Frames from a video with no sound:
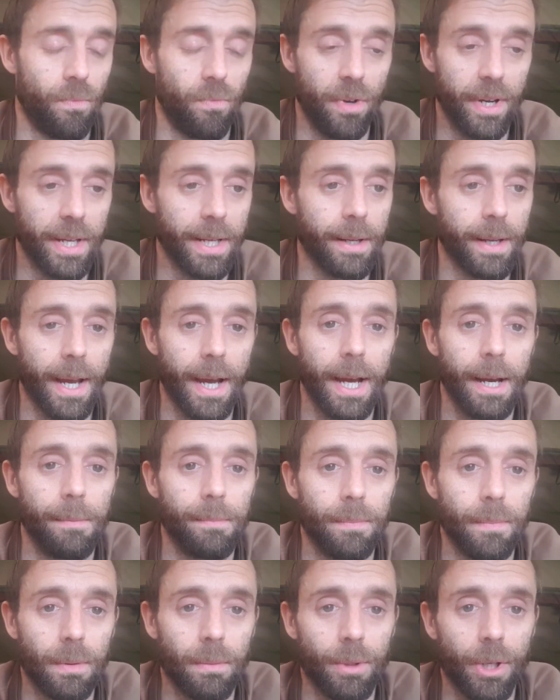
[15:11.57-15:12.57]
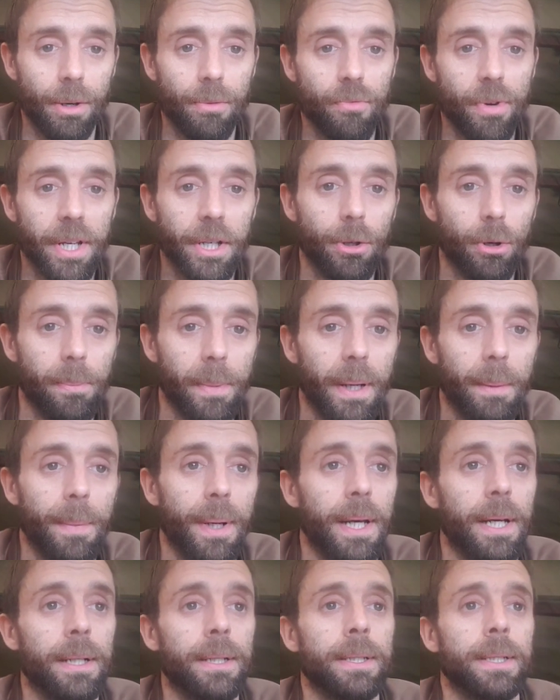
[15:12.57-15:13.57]
I'm going to redo them in a
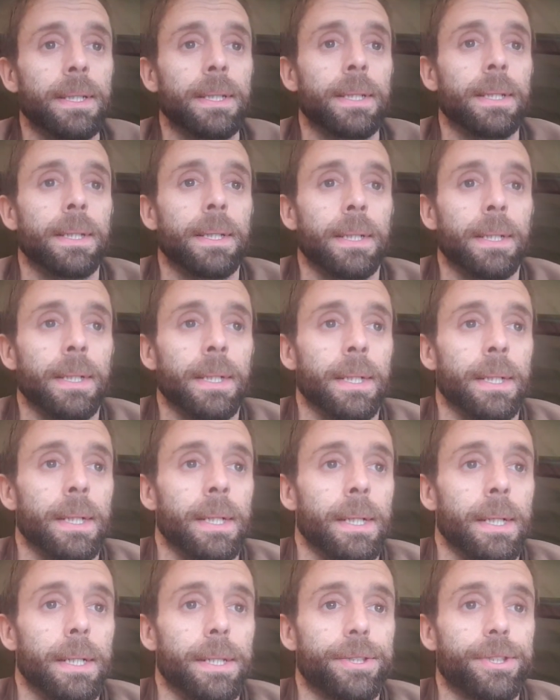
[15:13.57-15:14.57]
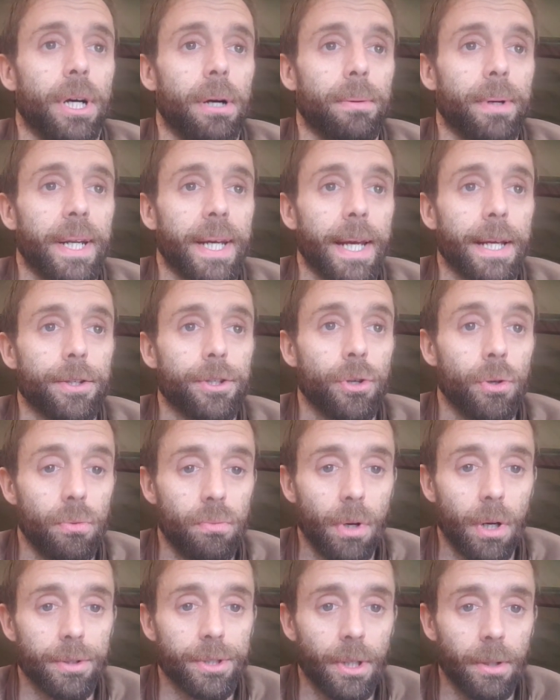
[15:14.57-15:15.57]
minute. So I'm going to get 2
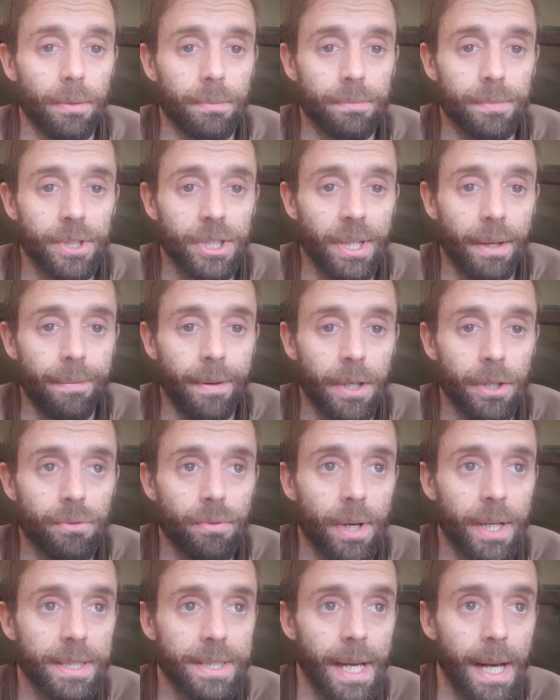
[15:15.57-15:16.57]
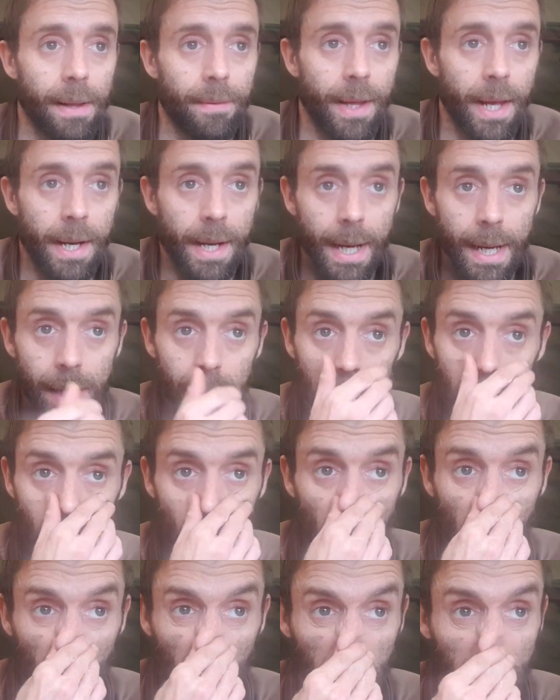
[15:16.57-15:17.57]
rods on stiff hinge rigs out there now.
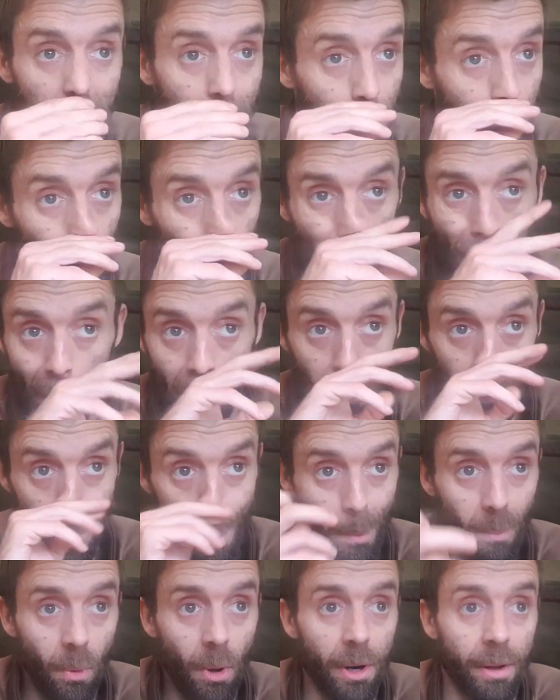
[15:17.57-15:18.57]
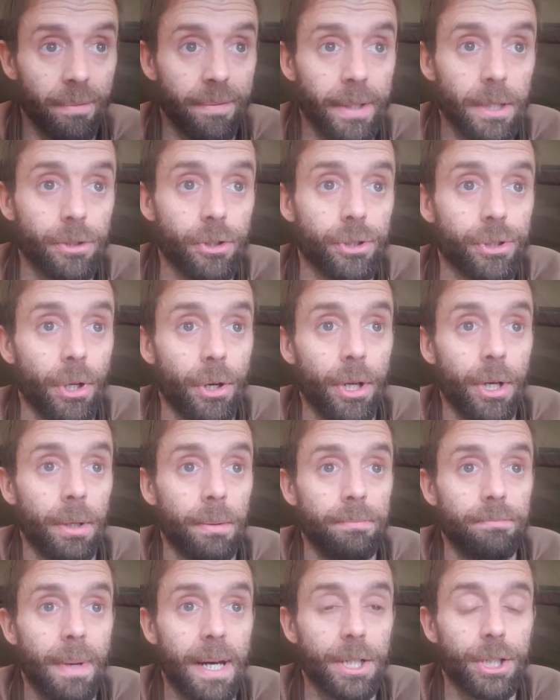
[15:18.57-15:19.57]
One on pink pop-up and one I think just on a
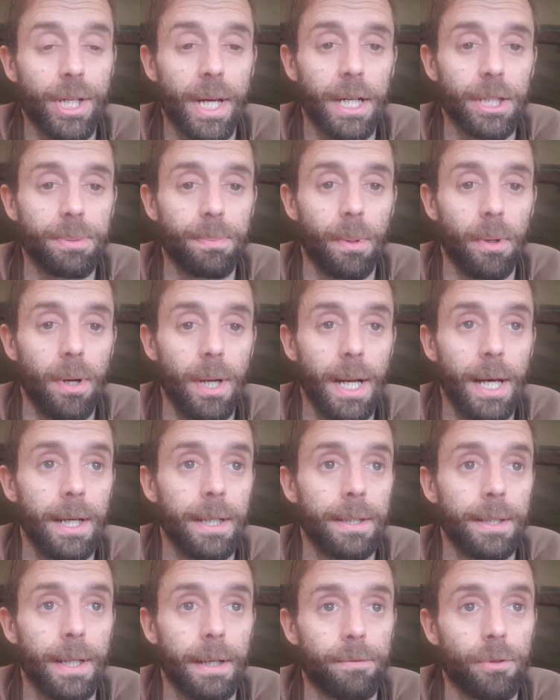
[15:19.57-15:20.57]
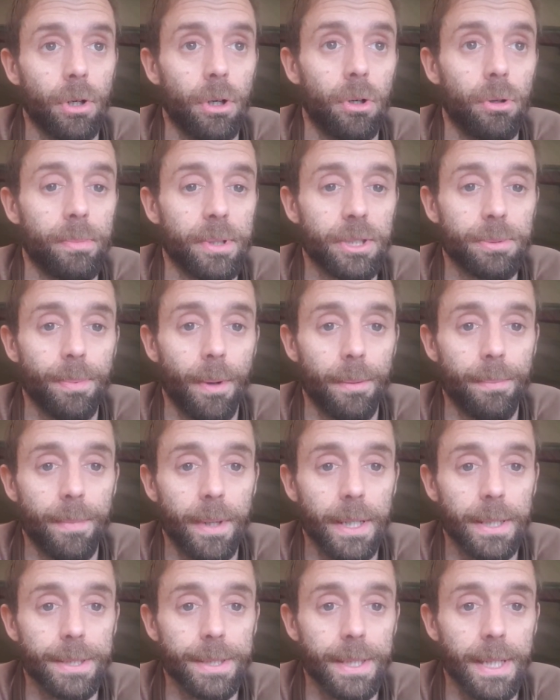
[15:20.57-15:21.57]
match hatch boiler. I've got all my spod
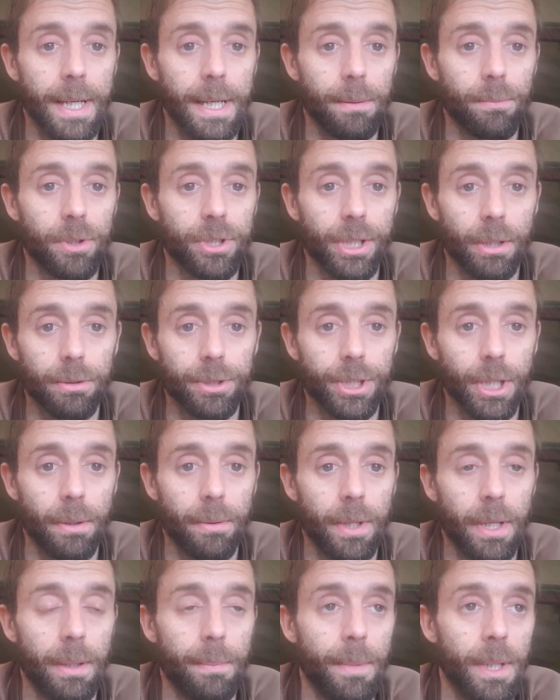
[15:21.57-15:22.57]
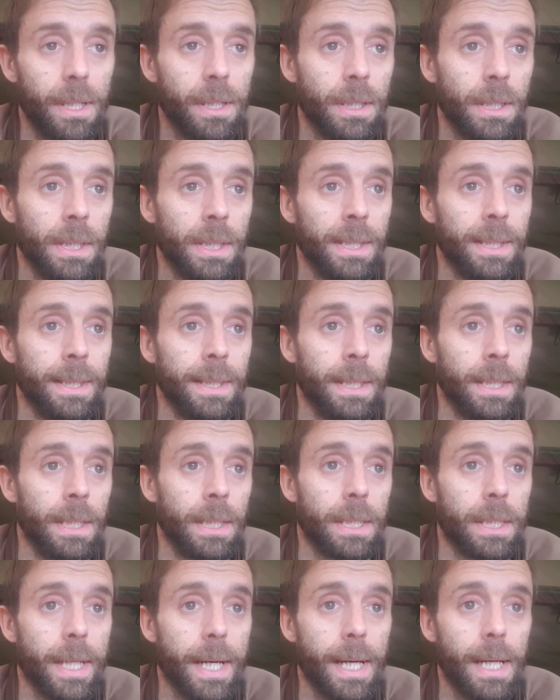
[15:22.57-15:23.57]
mixed down, which I'll show you in a minute.
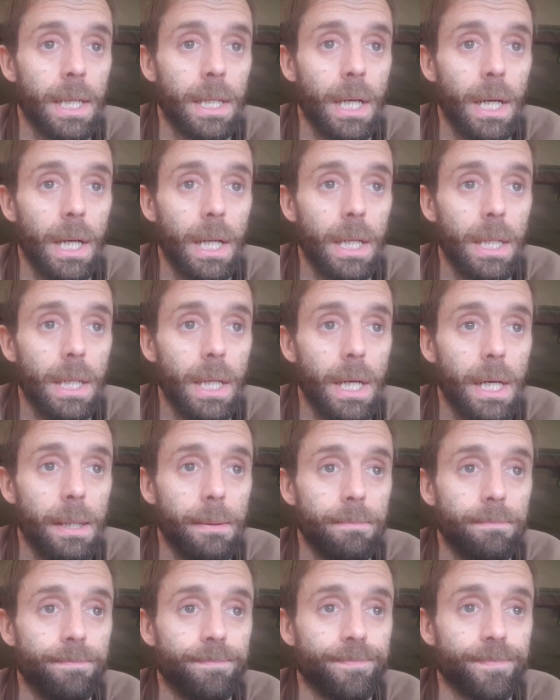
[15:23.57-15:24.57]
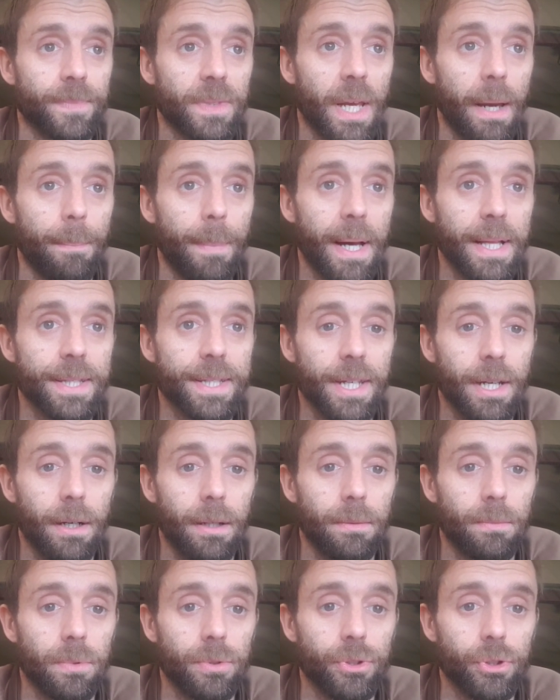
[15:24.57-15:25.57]
And yeah, I'll get back to you
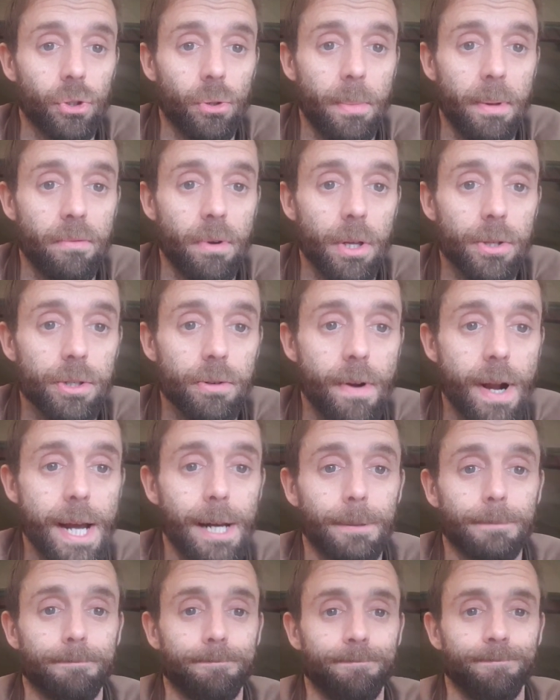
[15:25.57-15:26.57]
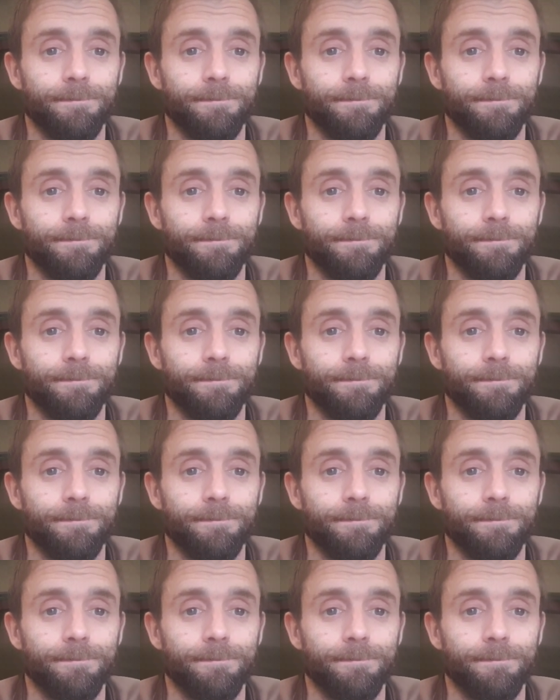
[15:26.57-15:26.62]
once all my rods are out.